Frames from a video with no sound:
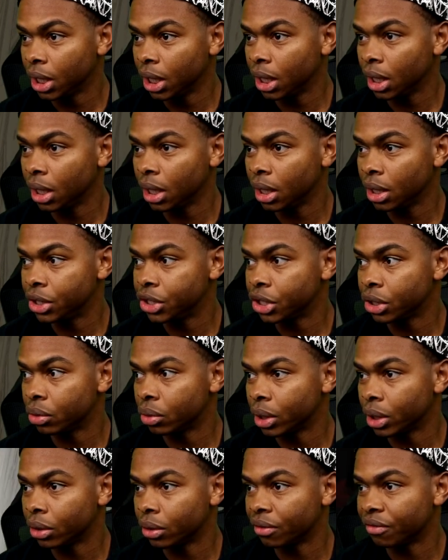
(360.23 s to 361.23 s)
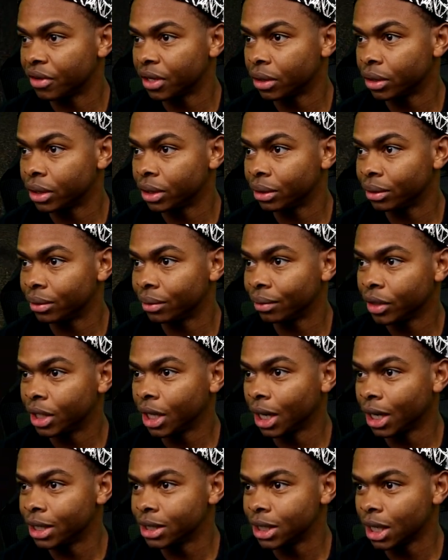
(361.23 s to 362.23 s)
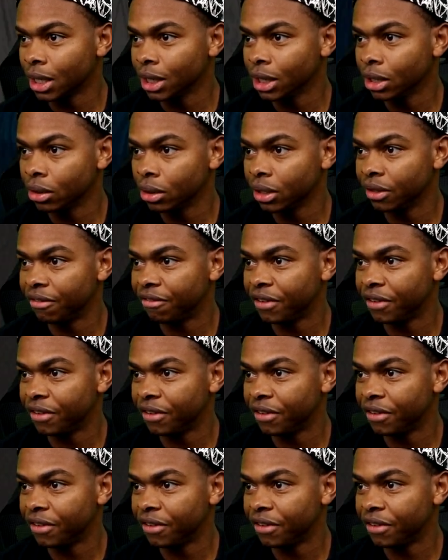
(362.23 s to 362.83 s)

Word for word: Hey, generator. Found it. Guys, I literally